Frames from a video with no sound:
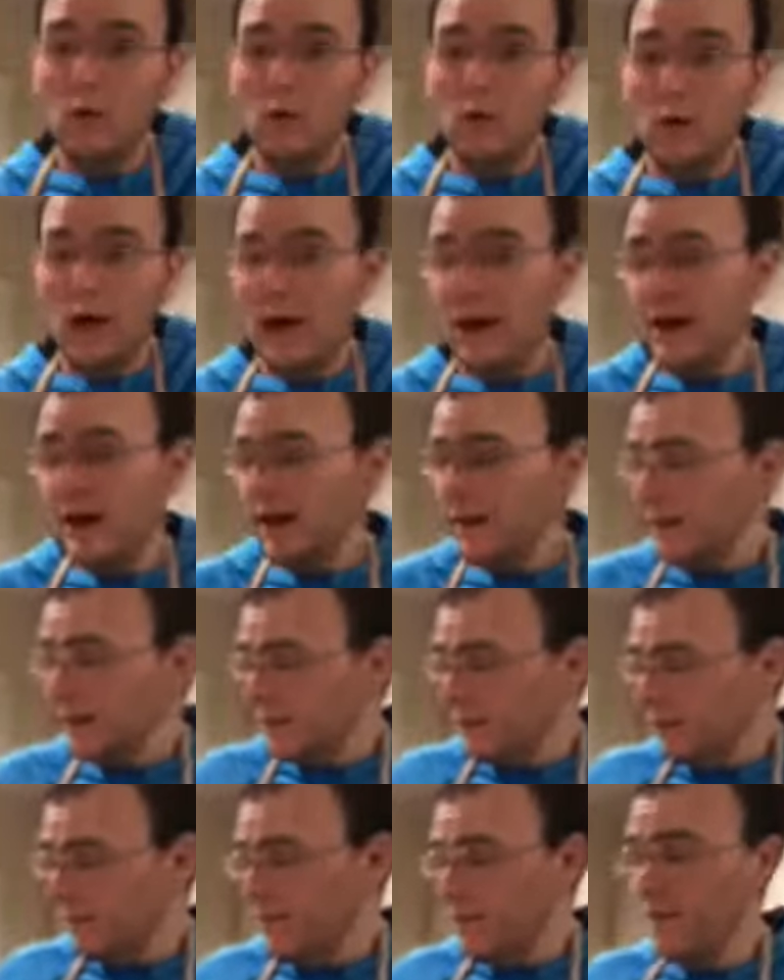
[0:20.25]
meringues
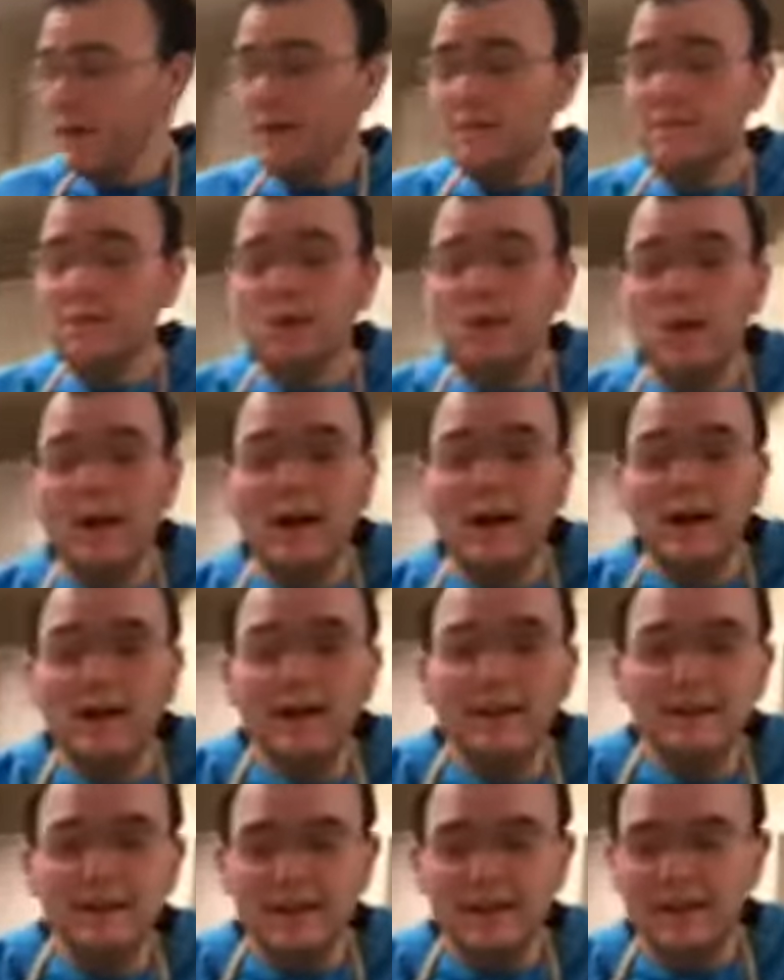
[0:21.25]
and vegan
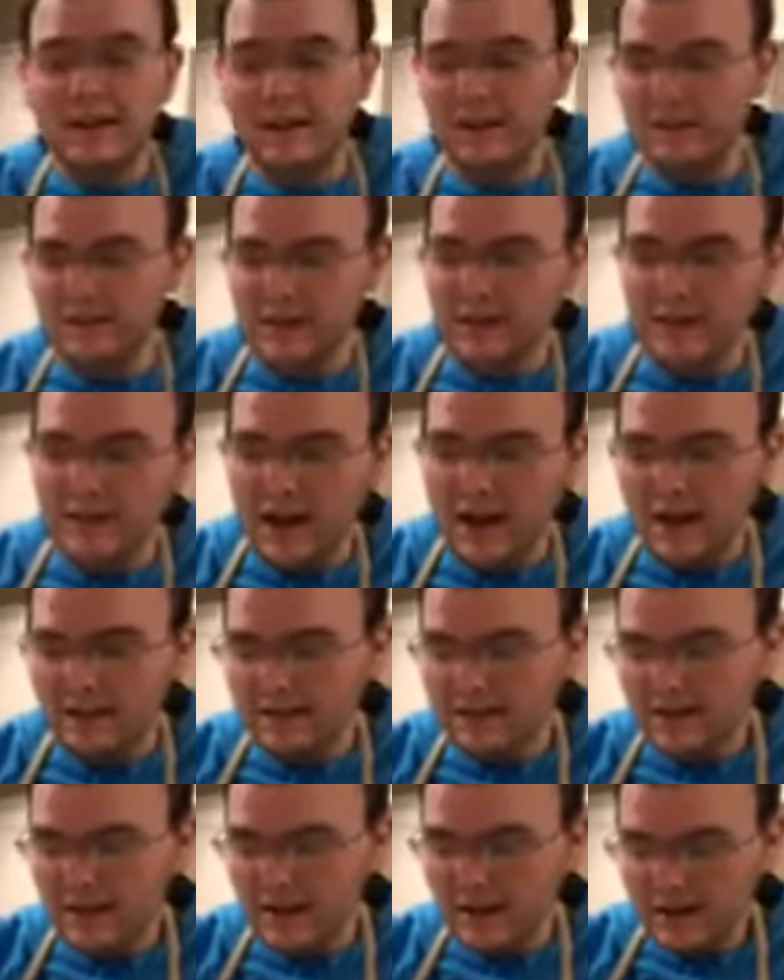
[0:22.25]
meringues and things like
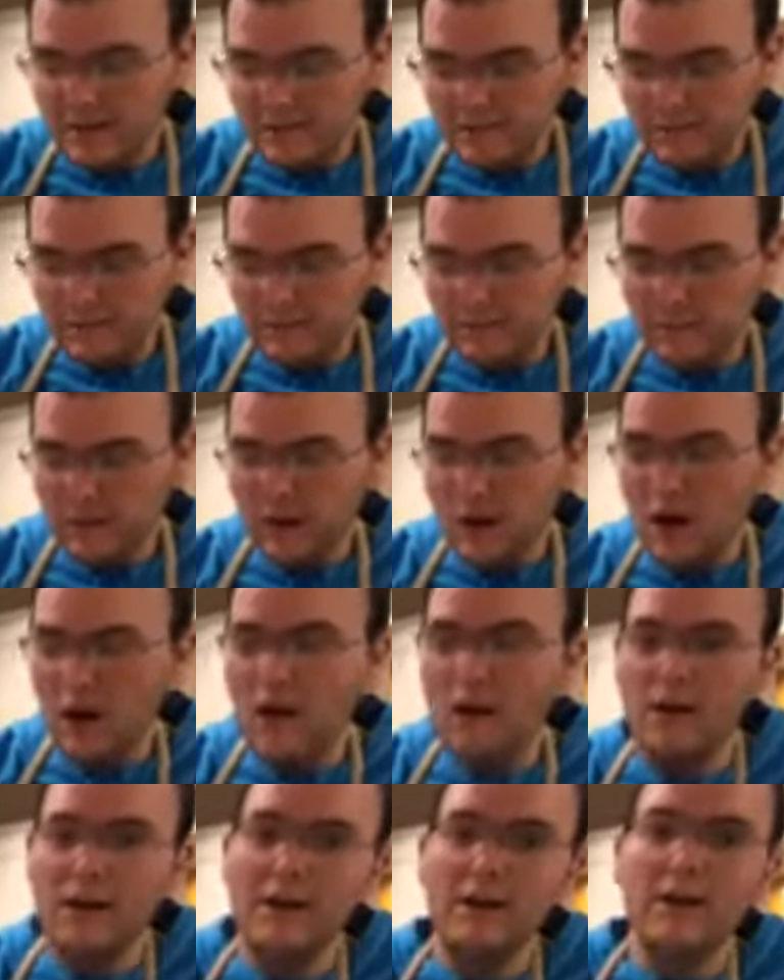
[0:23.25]
that tonight.
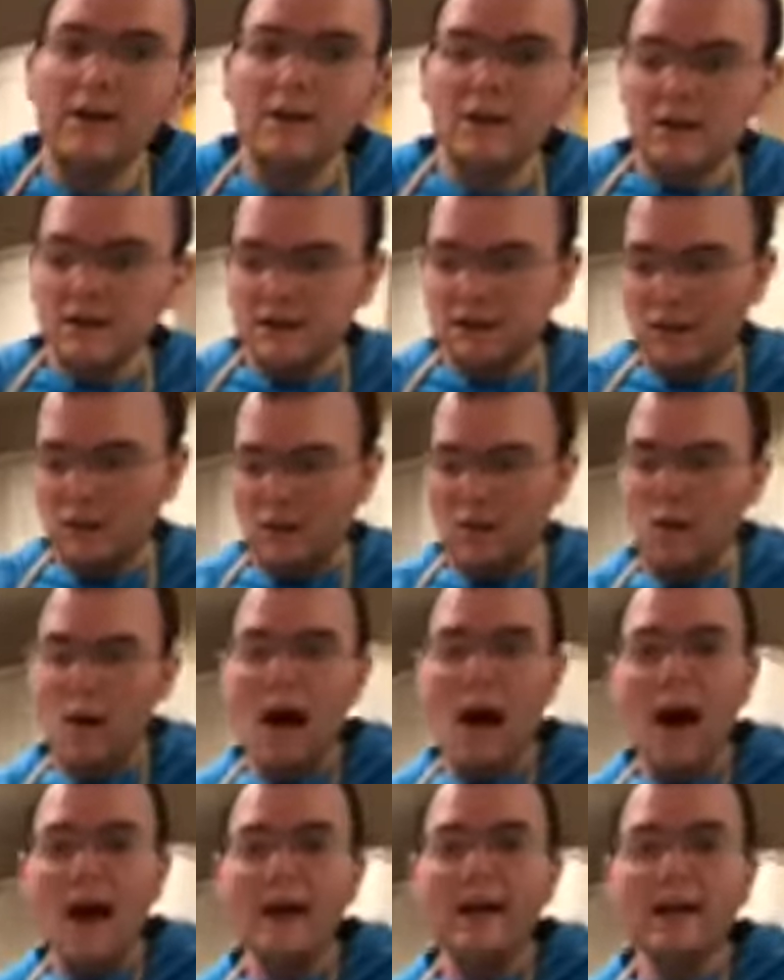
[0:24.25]
Alright, so
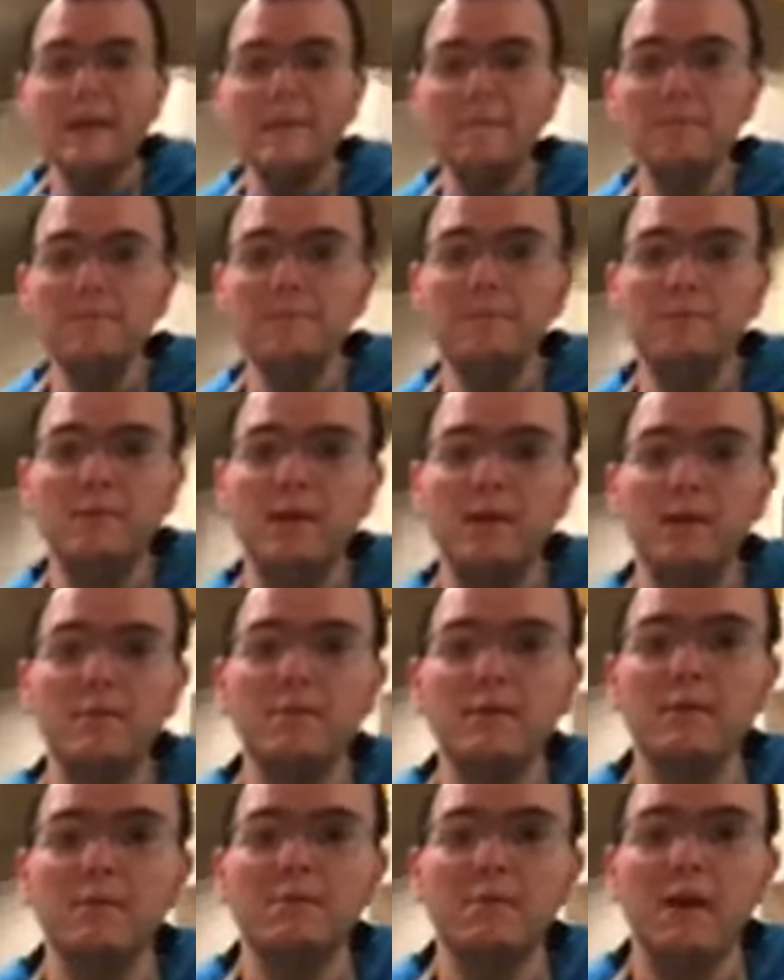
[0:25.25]
I am going to
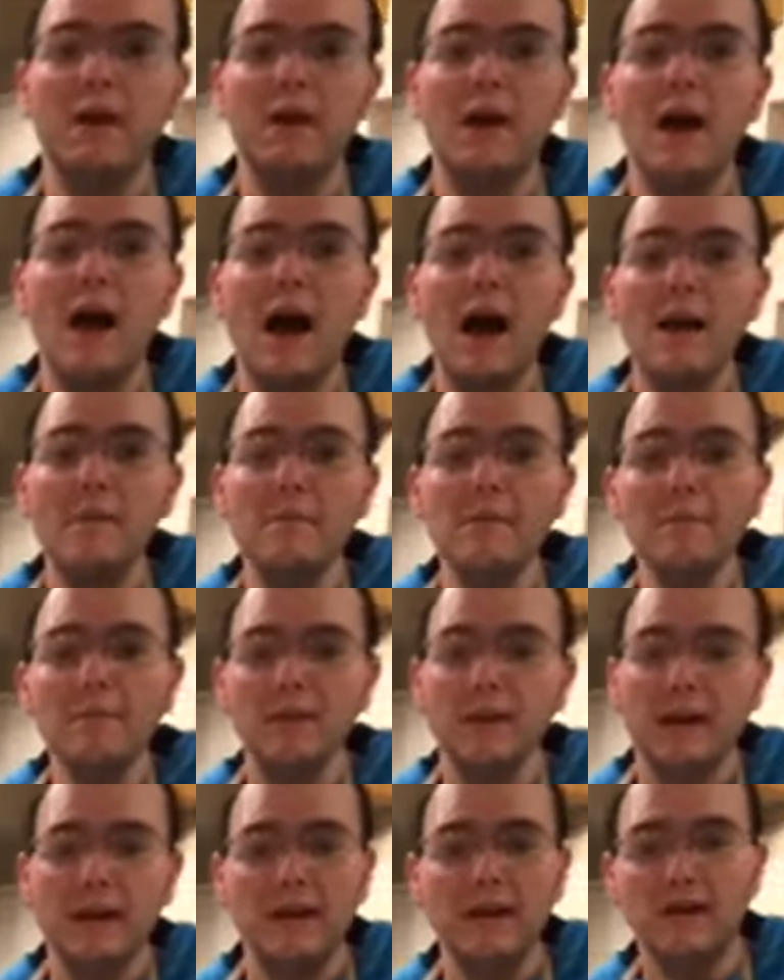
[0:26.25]
be, I've been
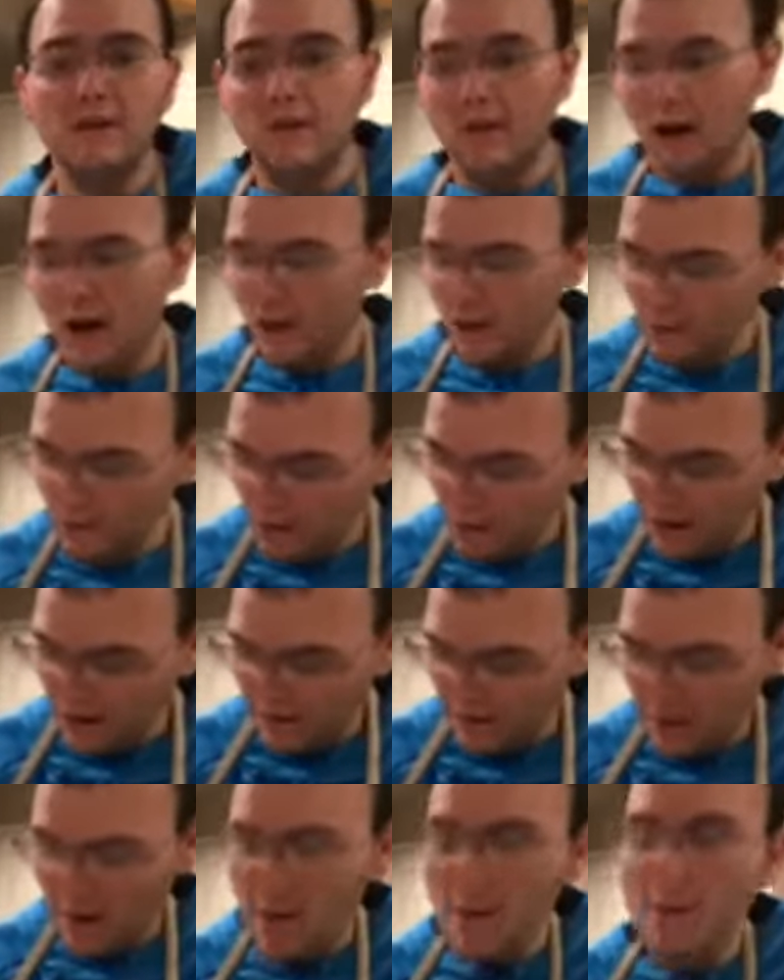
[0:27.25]
playing around with
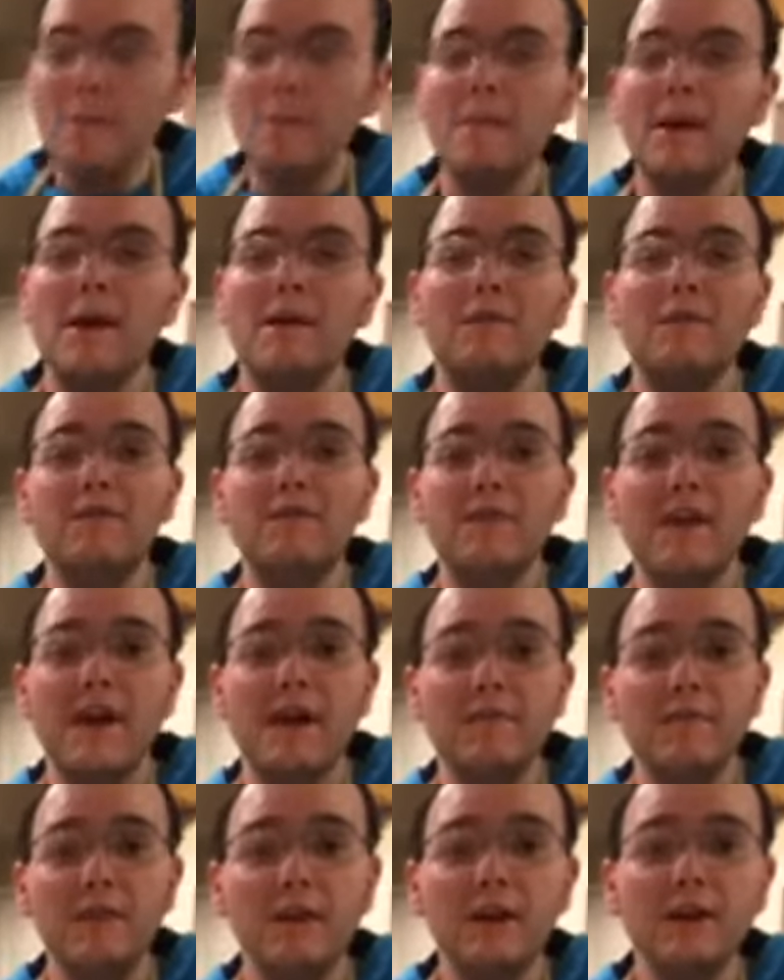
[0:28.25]
my
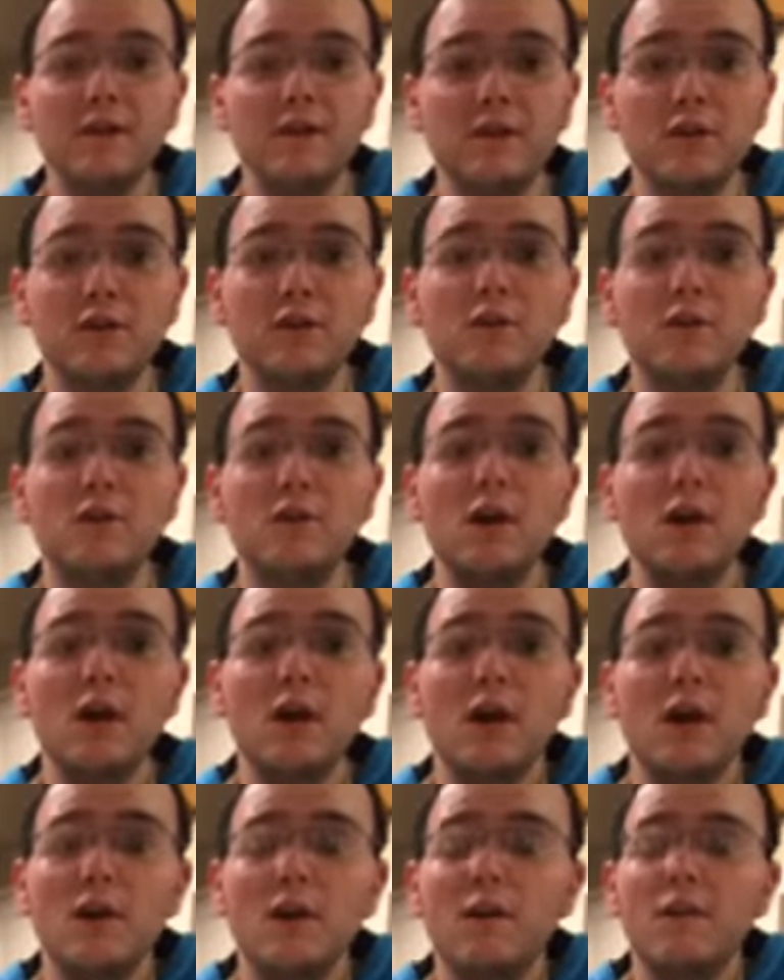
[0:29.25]
favorite new
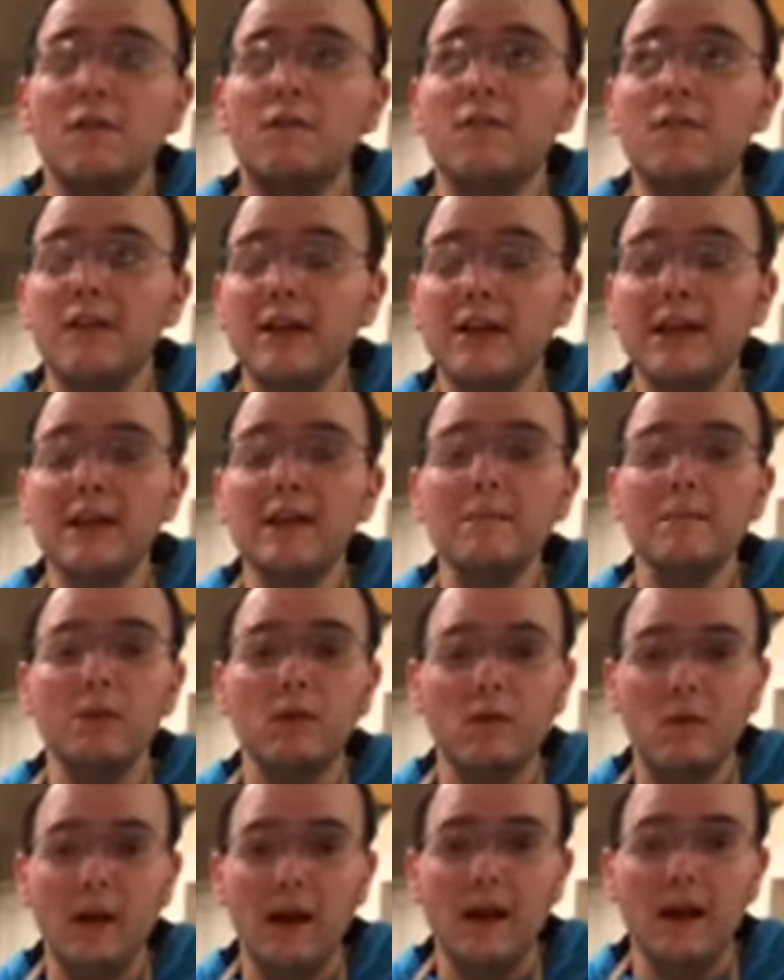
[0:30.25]
vegan
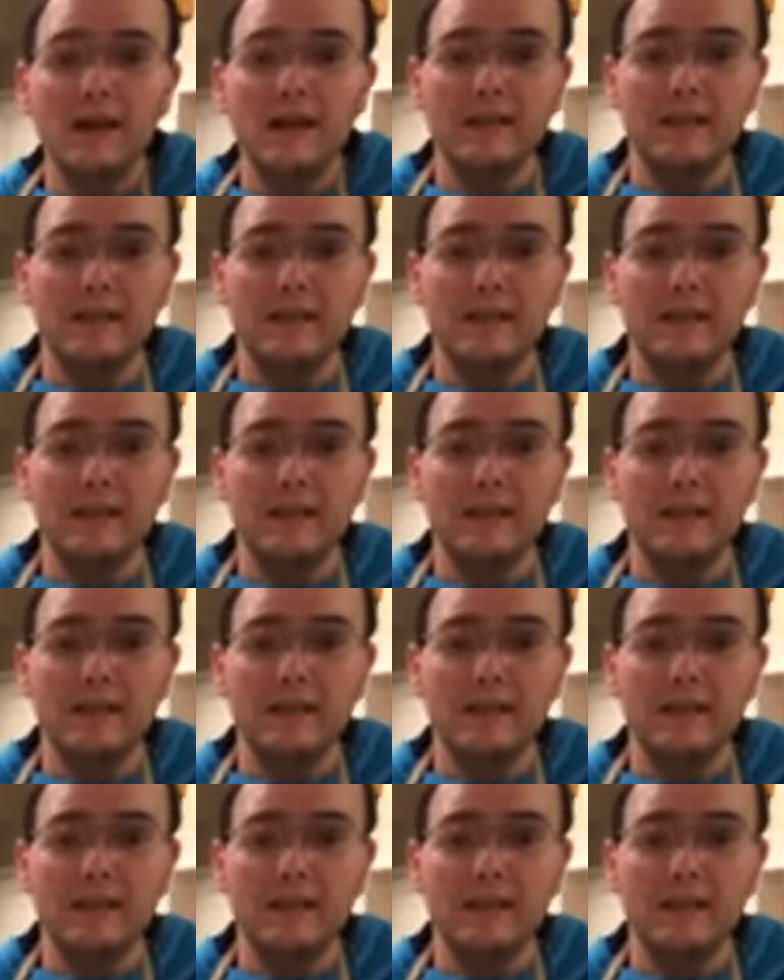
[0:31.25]
meringue